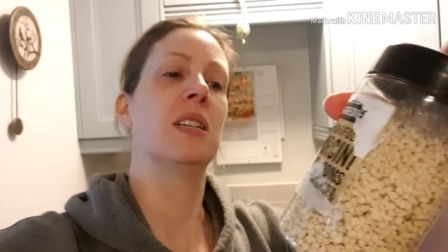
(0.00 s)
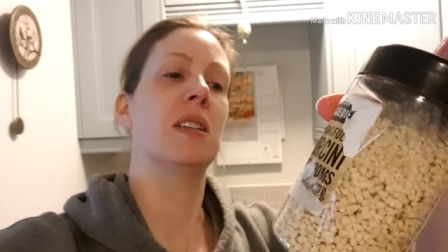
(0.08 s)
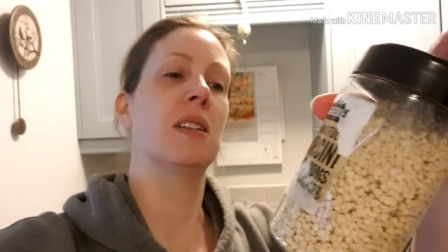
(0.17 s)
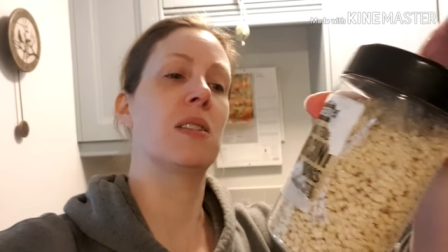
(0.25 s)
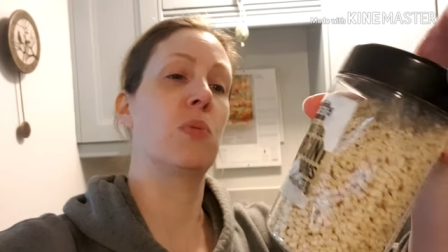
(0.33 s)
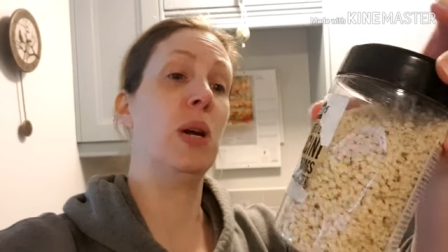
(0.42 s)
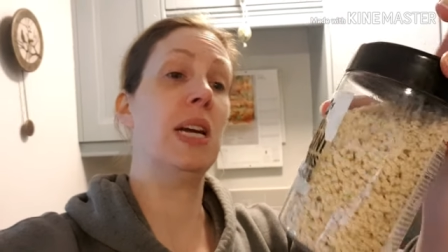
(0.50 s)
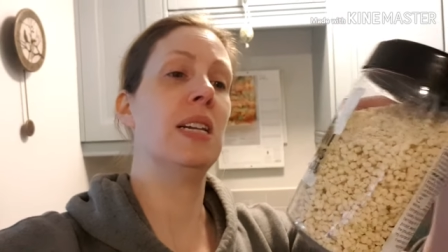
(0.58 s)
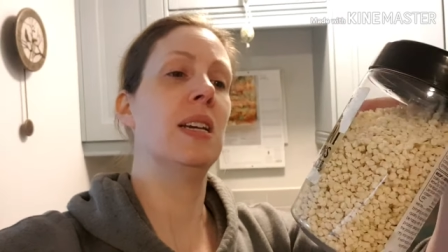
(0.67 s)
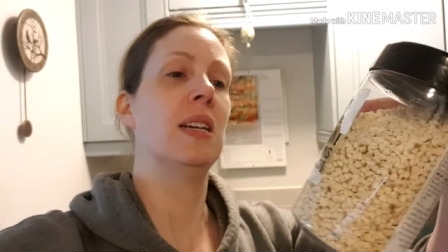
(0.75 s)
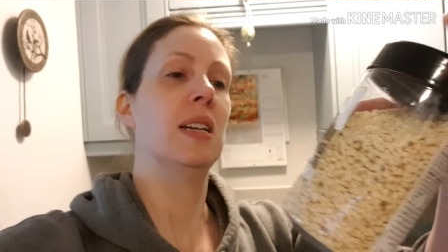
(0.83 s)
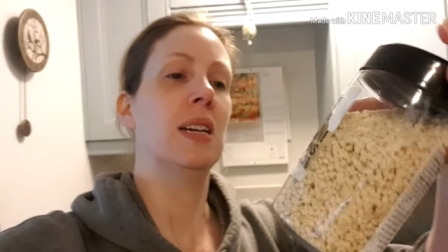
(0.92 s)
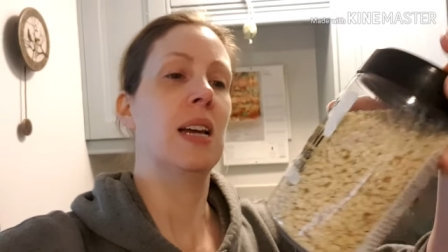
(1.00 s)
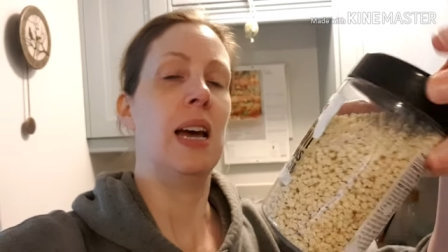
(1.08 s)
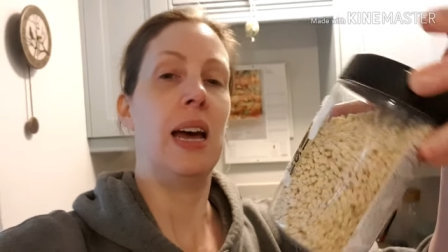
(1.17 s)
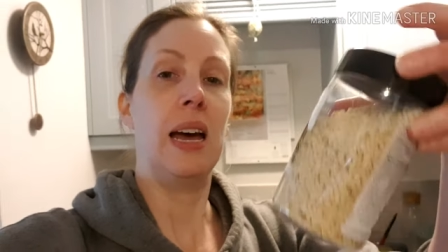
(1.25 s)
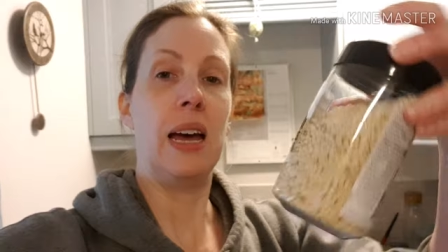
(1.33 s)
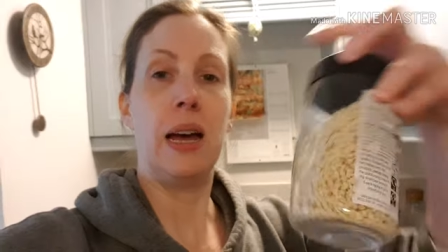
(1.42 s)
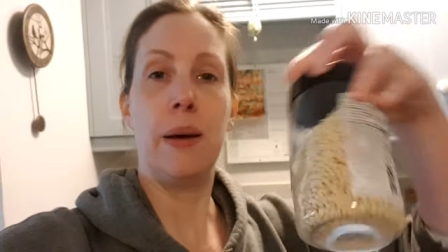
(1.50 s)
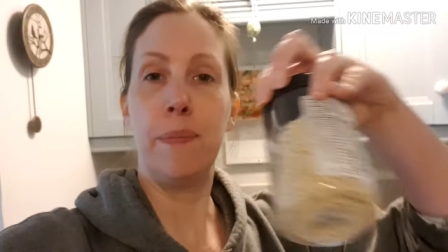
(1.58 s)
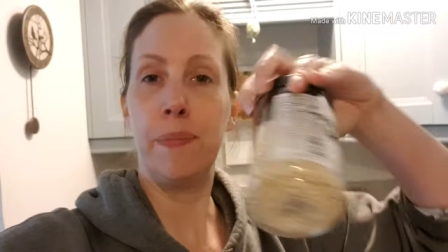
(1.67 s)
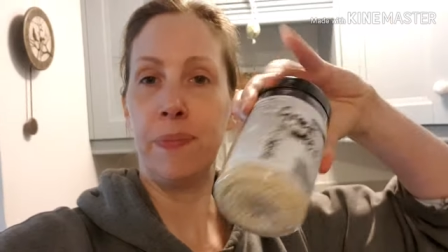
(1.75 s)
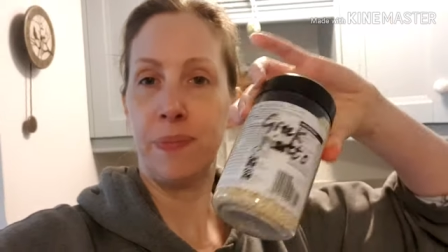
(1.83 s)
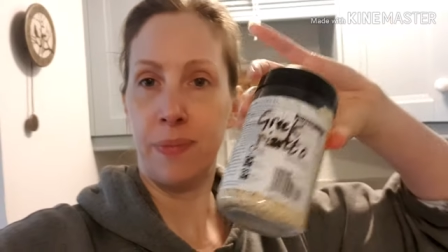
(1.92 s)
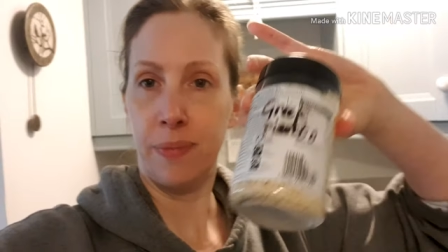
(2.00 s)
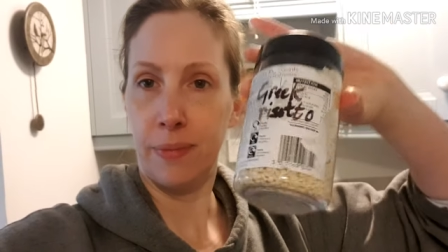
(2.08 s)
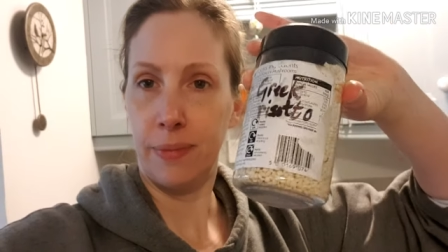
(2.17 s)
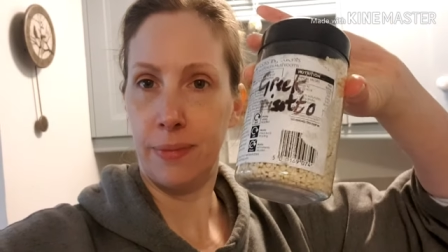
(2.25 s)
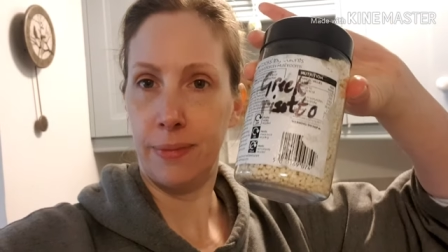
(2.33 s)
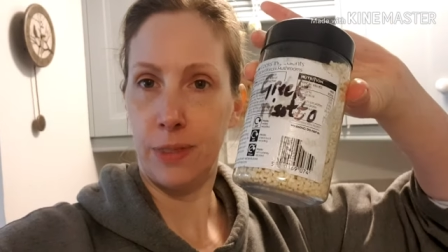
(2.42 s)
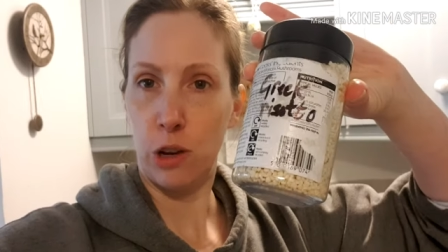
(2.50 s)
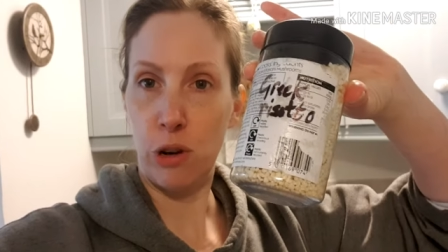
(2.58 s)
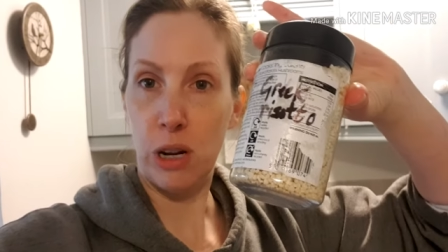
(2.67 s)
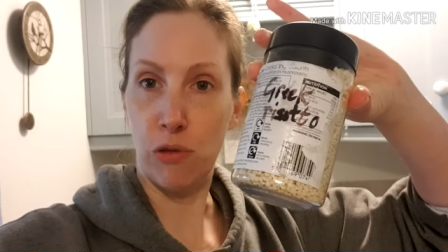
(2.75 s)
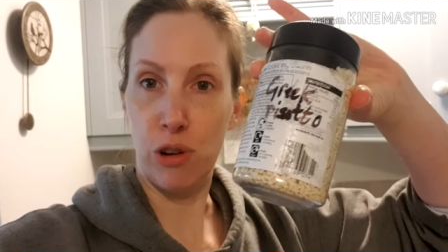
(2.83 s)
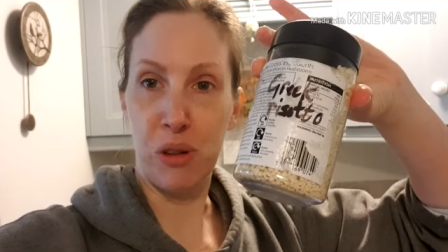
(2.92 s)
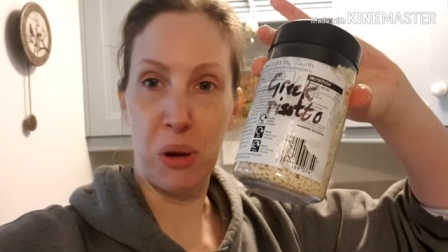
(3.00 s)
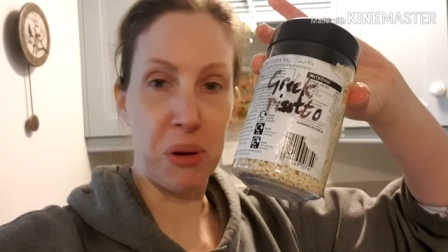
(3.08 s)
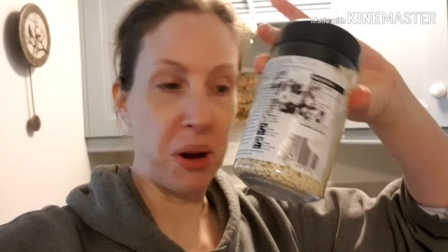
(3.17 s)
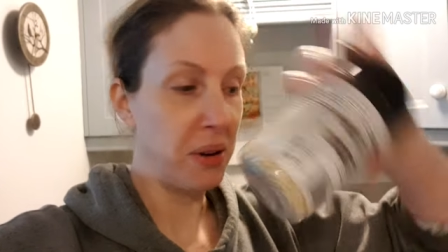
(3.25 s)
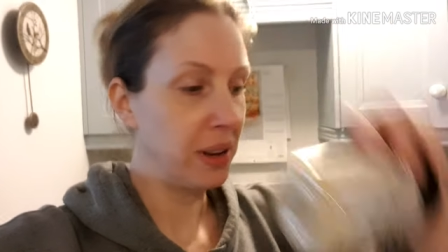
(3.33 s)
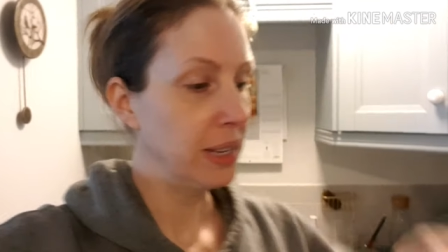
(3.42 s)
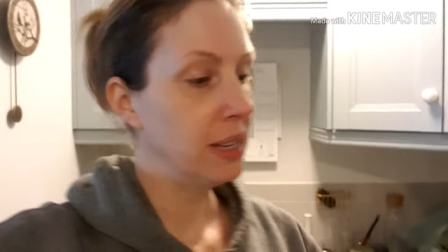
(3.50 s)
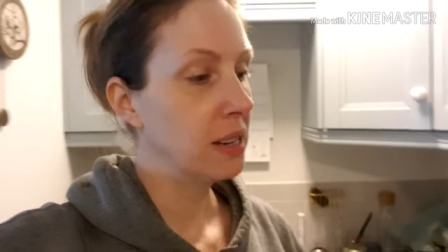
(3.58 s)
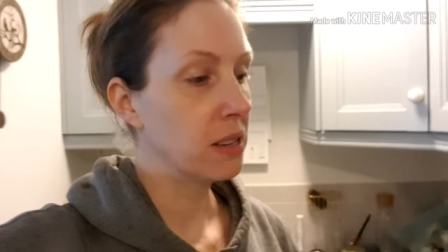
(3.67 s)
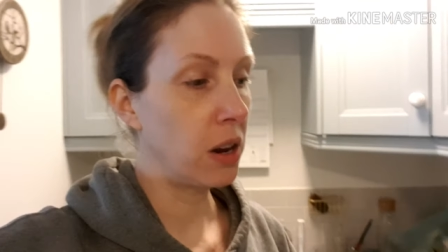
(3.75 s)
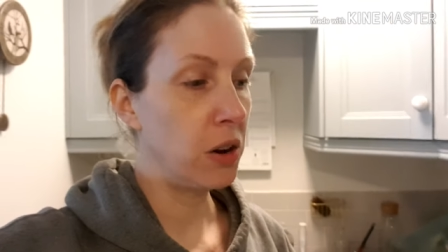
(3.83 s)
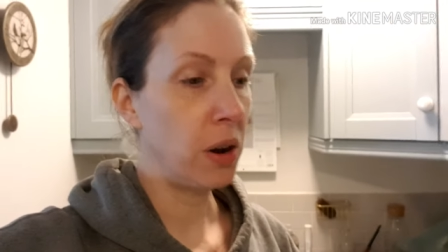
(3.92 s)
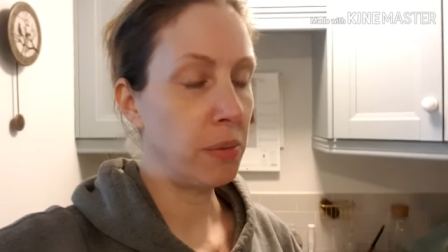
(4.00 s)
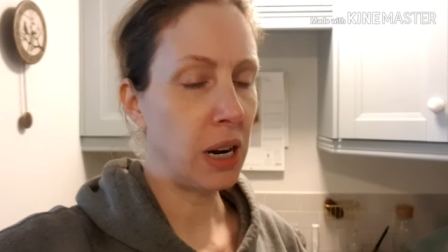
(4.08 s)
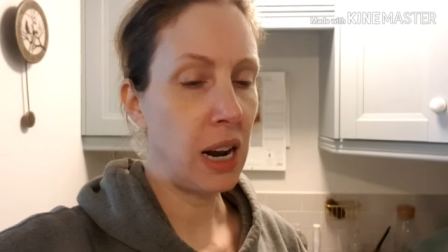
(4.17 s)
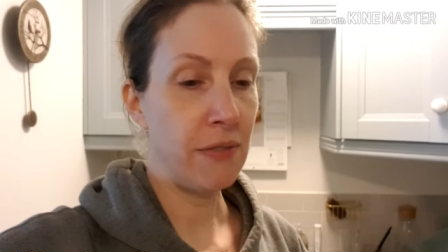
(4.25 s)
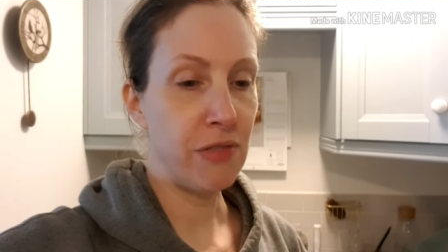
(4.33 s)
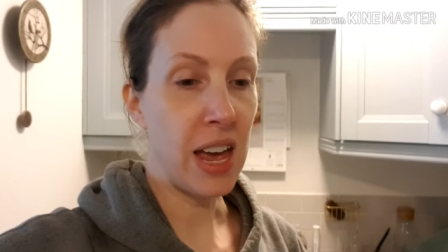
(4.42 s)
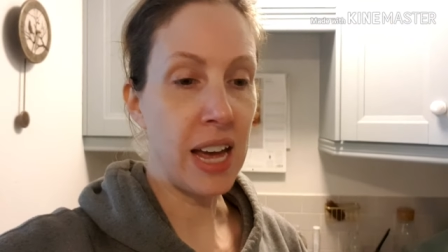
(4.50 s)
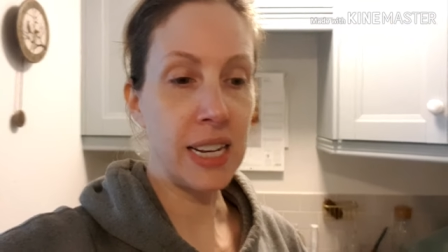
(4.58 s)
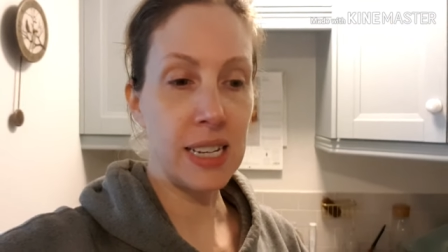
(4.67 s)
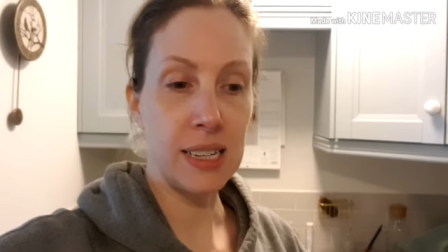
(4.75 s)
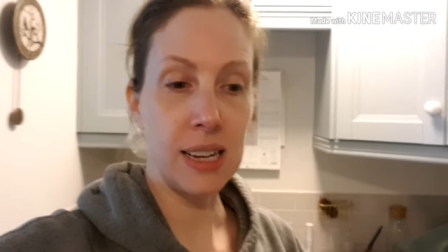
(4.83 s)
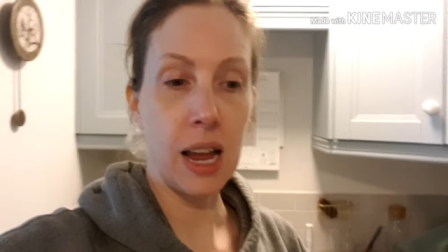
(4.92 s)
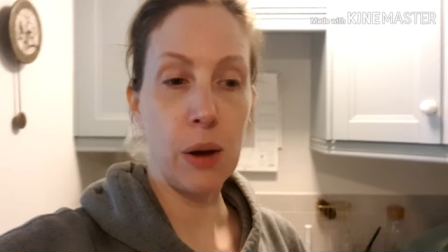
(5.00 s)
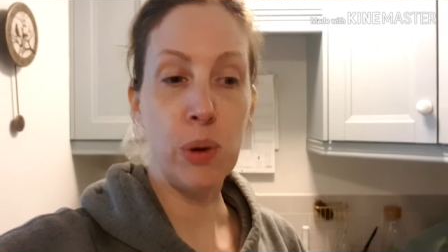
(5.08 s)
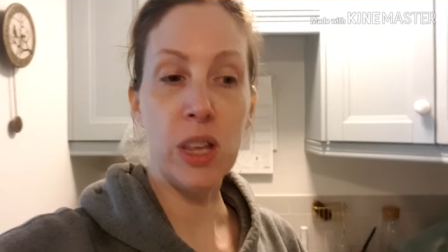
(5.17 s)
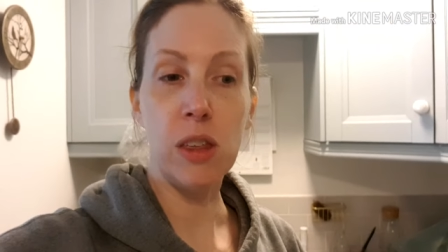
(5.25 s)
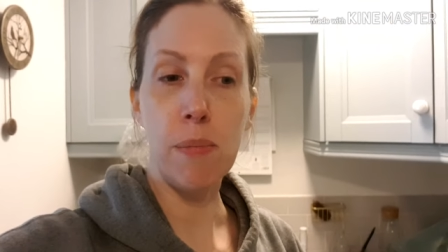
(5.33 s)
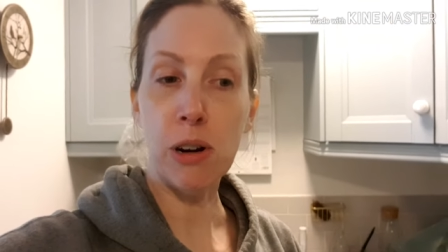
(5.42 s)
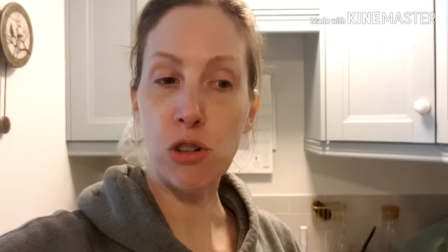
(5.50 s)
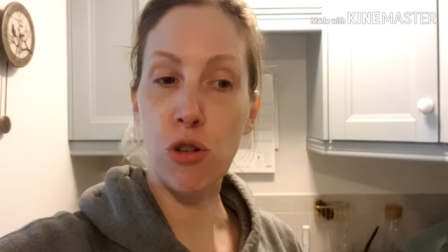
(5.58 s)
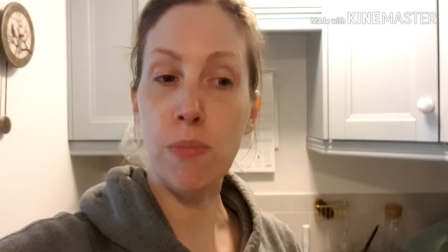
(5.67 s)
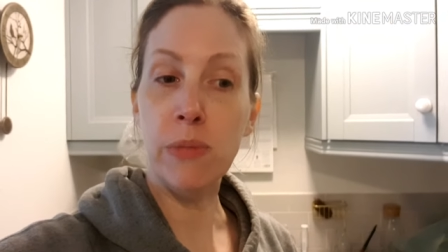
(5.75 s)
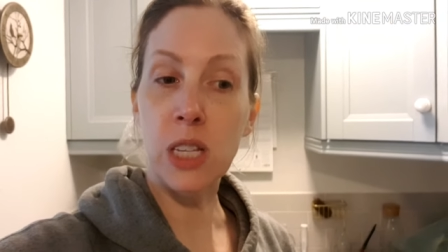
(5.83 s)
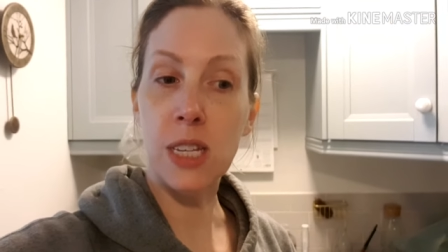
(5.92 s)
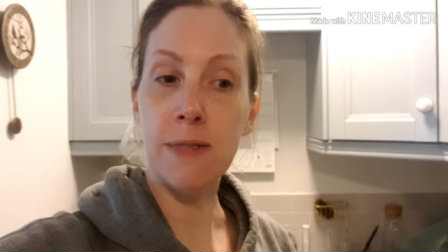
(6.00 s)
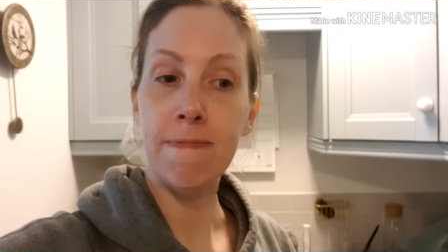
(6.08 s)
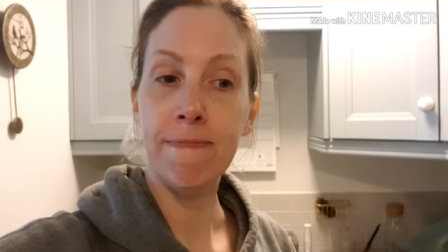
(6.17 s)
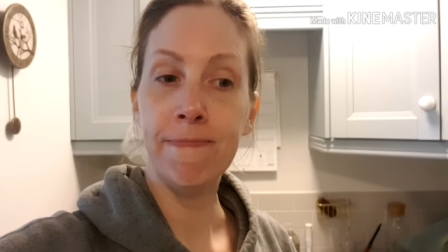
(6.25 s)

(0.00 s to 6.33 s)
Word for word: It's weird. Um, Greek risotto. So I'm going to have that with mushrooms